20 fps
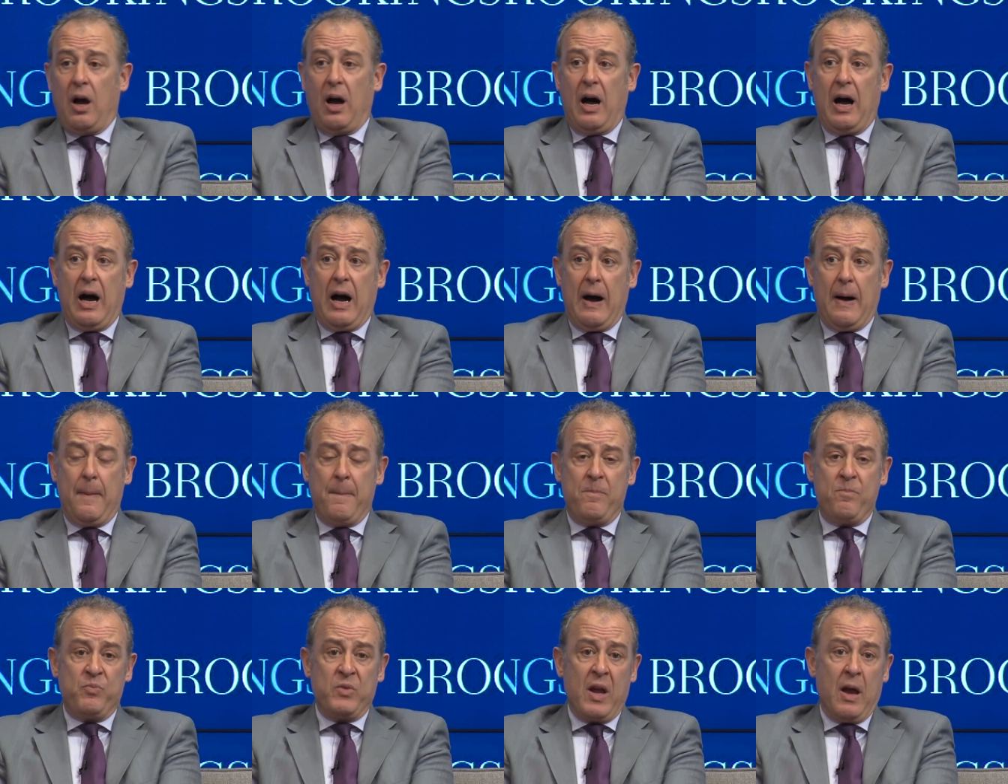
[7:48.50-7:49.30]

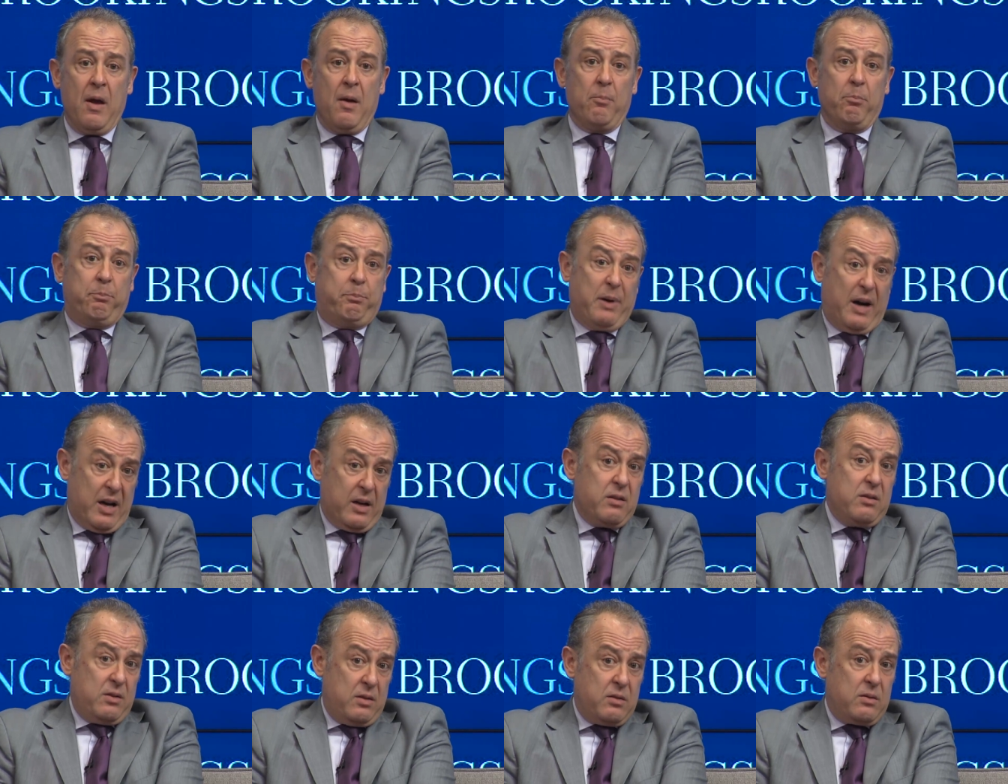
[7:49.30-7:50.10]
Um,
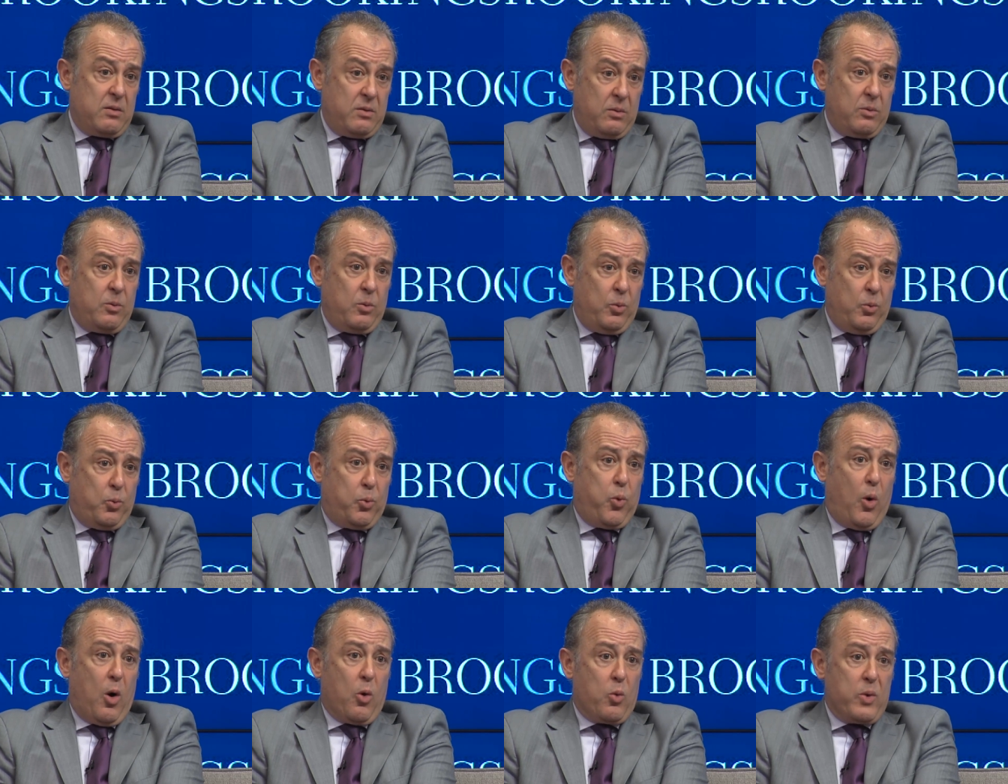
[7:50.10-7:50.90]
but
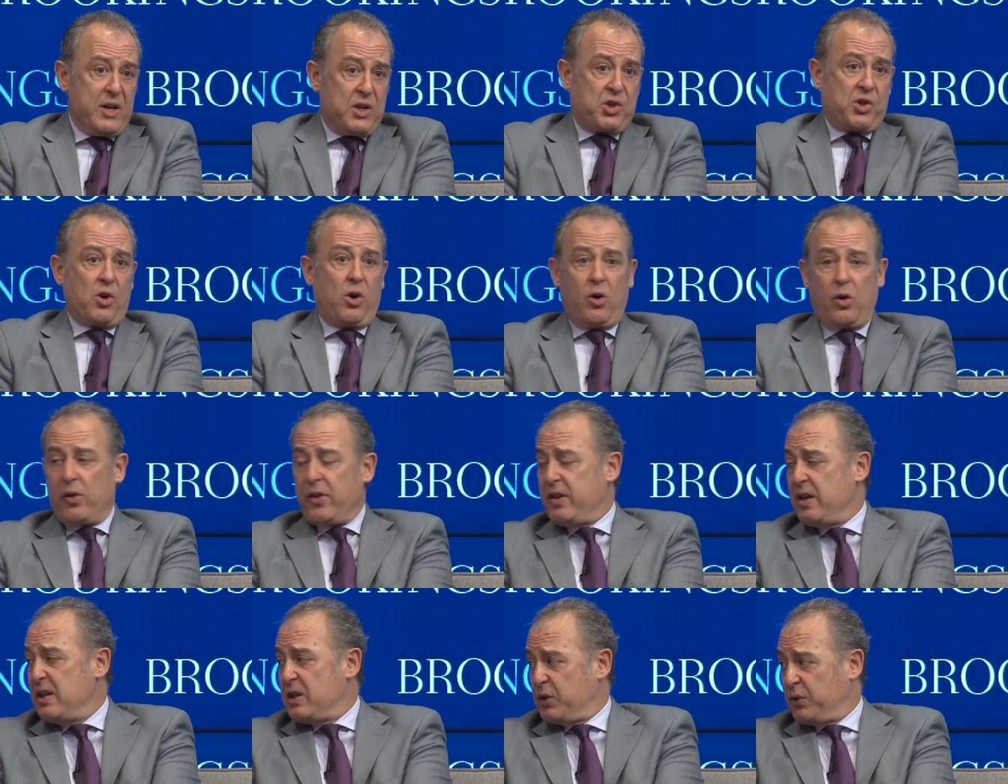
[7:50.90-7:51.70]
what we saw
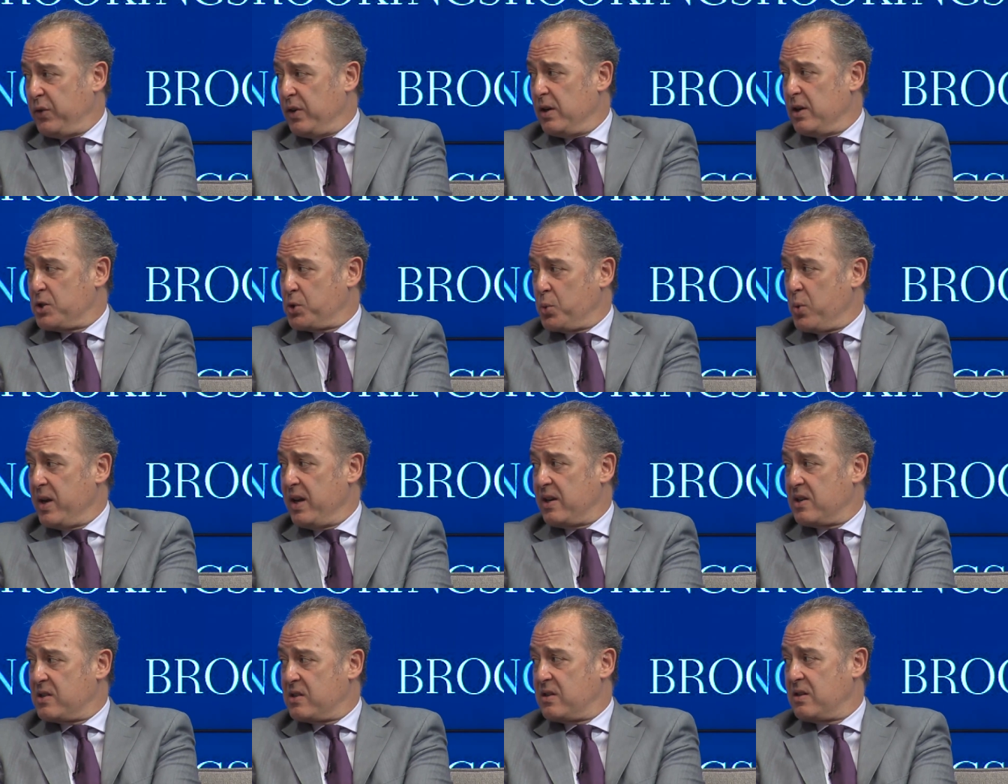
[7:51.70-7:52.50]
these first
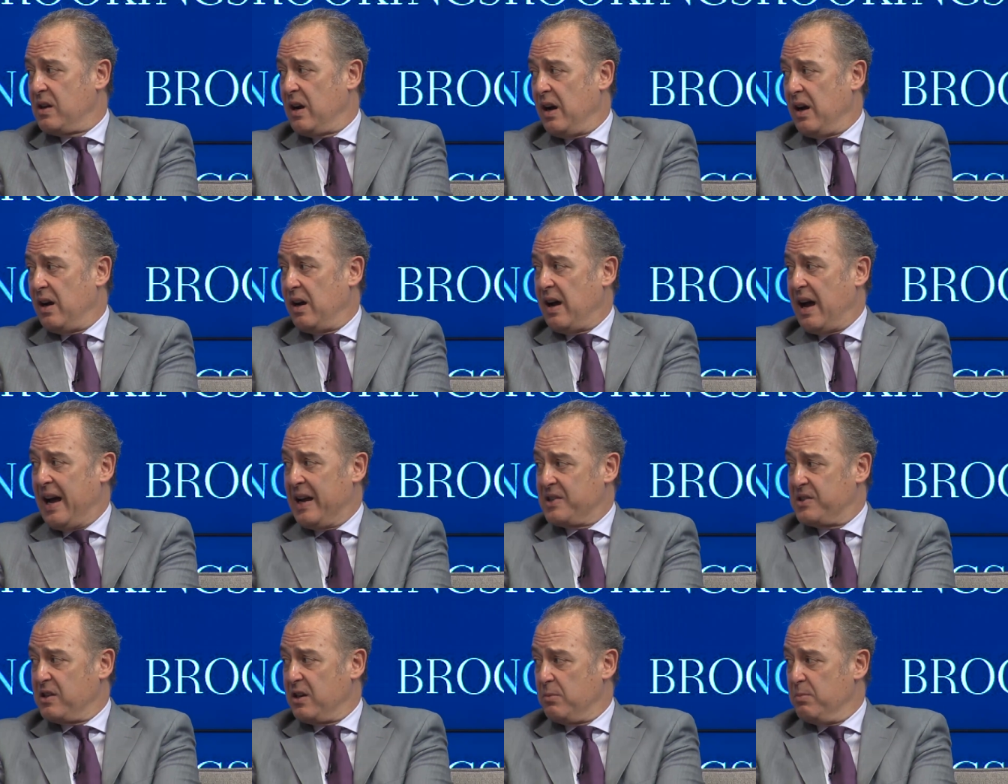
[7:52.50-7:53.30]
weeks uh,
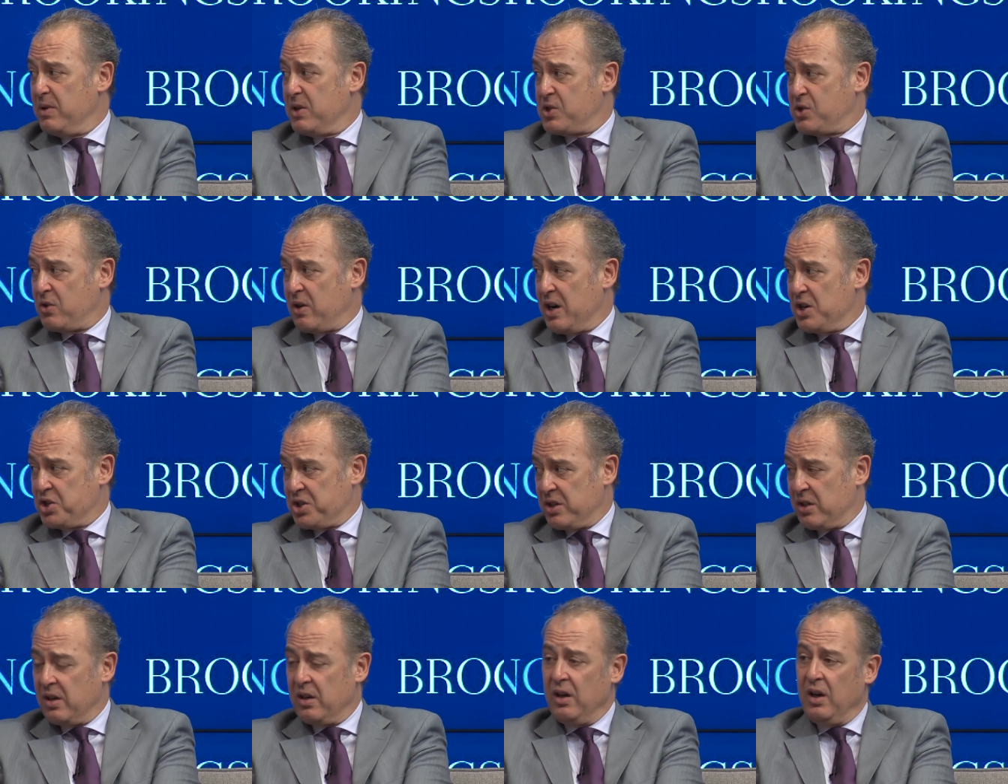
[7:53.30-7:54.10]
as the
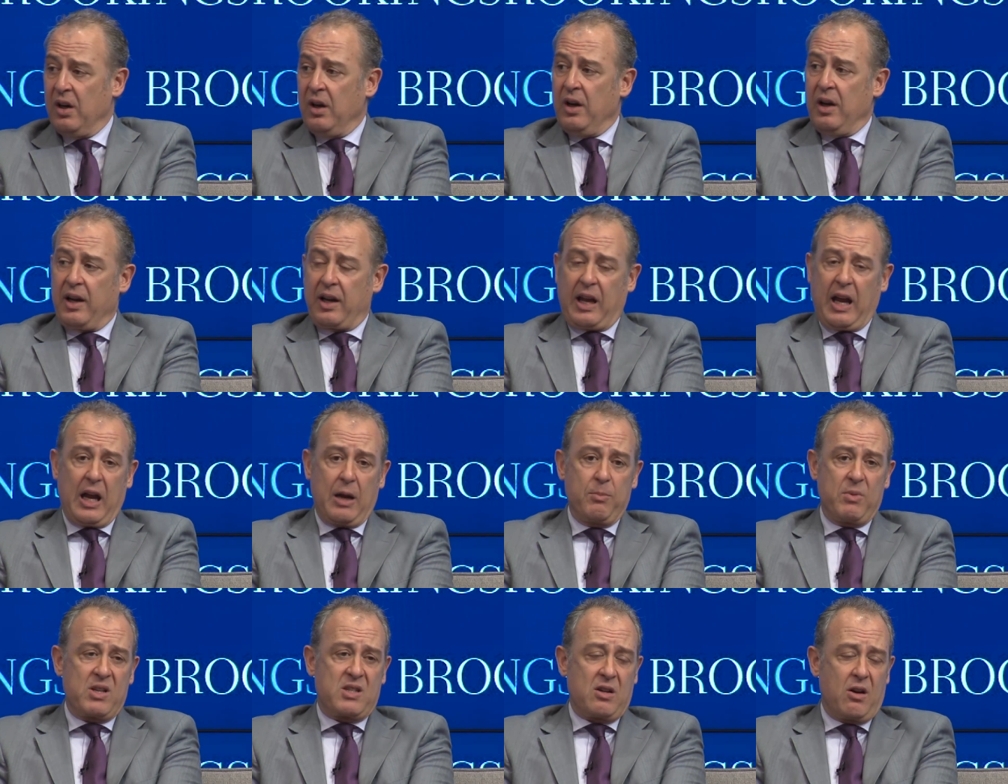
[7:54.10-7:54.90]
administration
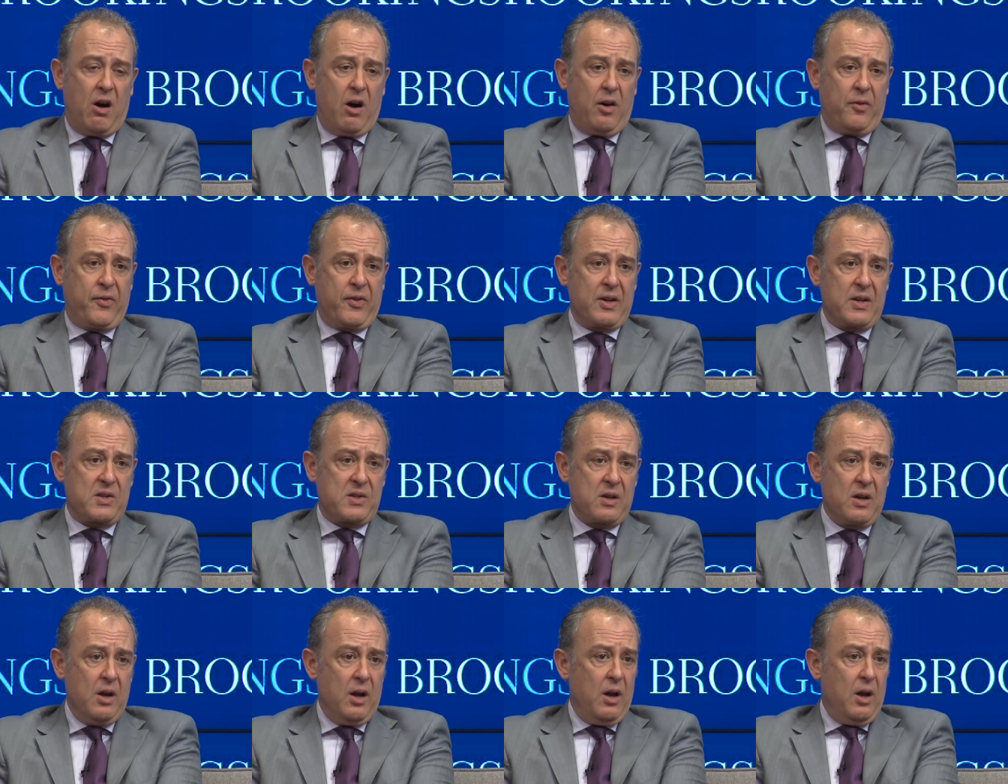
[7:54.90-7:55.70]
came into
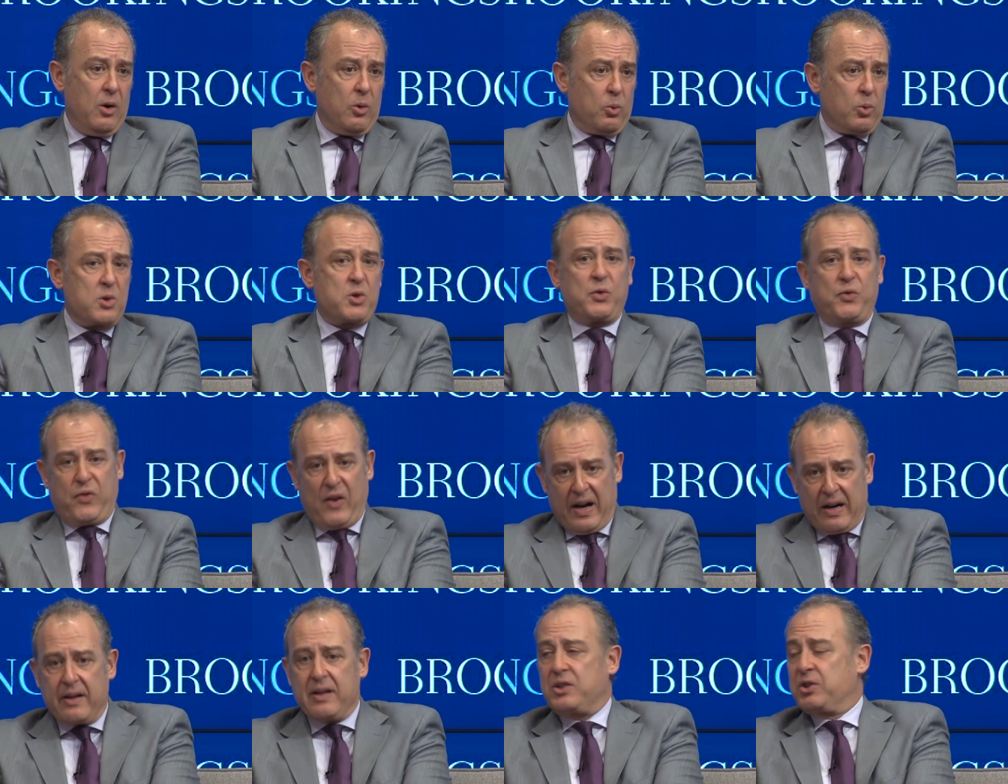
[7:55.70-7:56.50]
office was
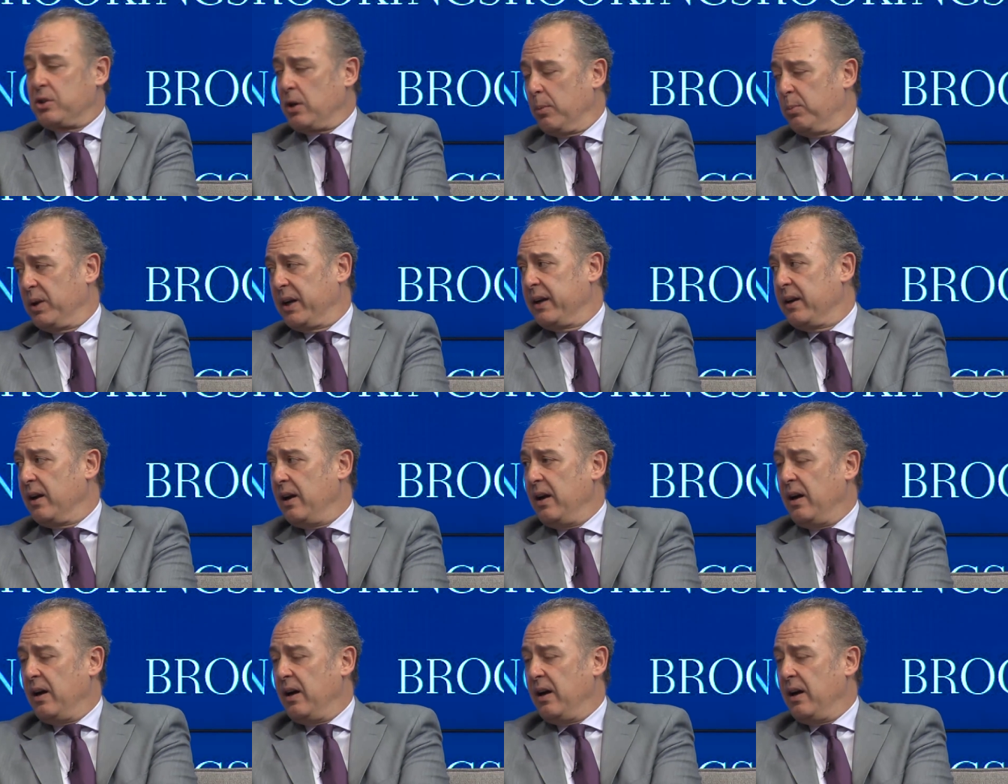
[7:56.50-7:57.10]
very troubling.